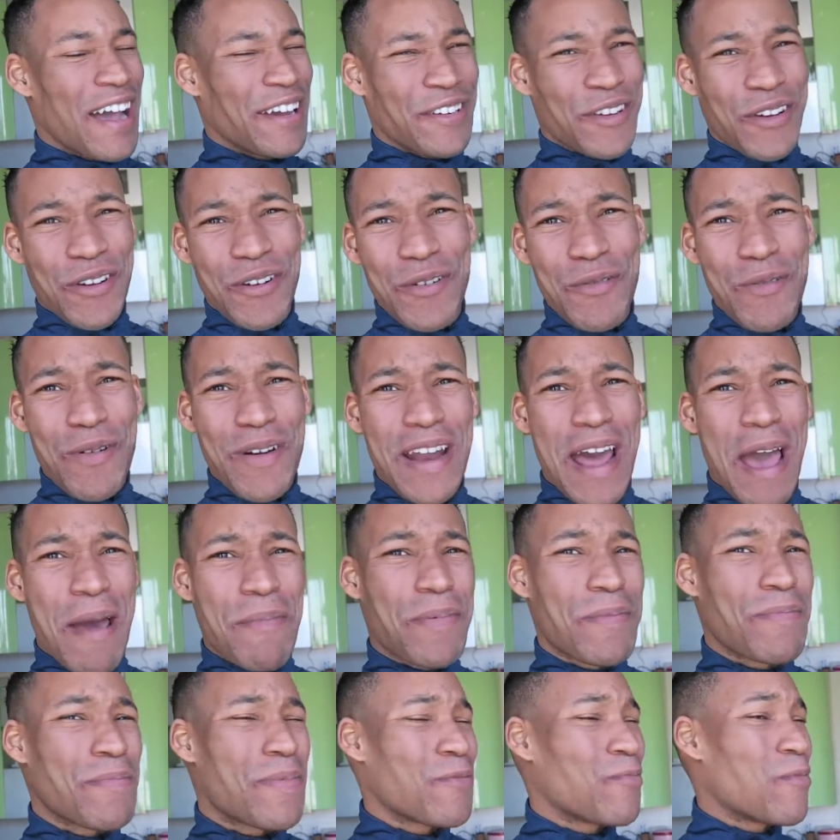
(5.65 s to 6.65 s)
I don't know what
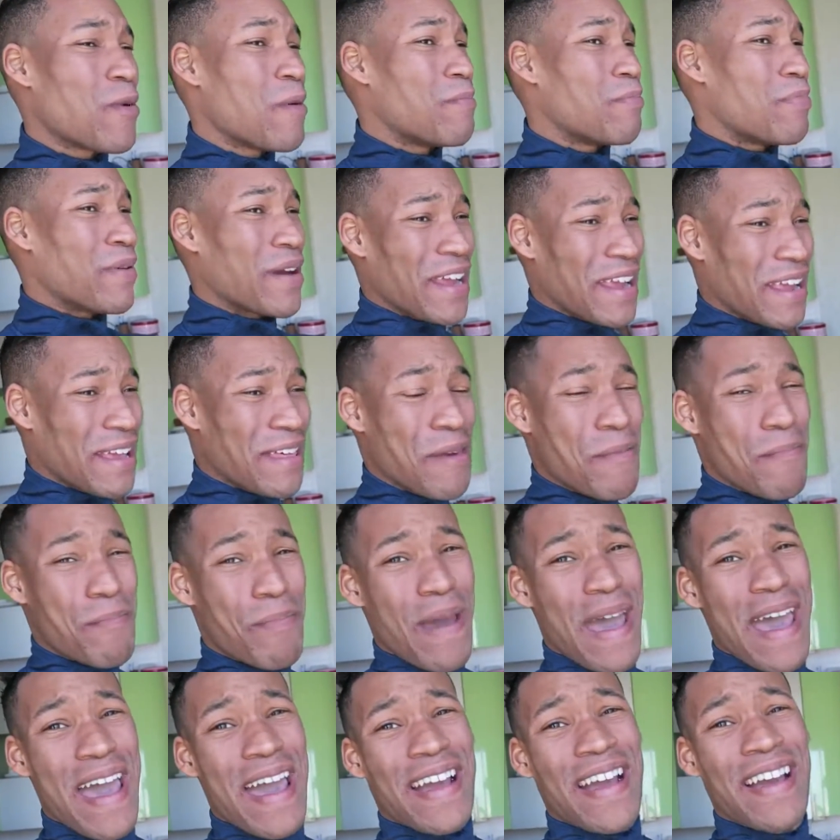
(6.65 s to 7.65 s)
happened, but we're bringing
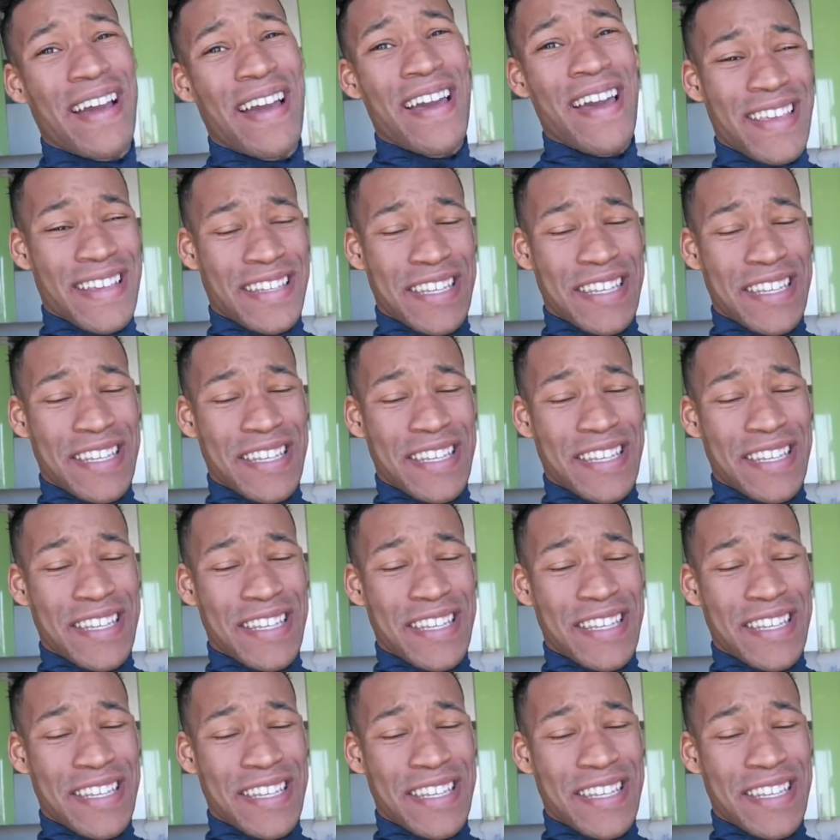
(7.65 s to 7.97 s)
them back.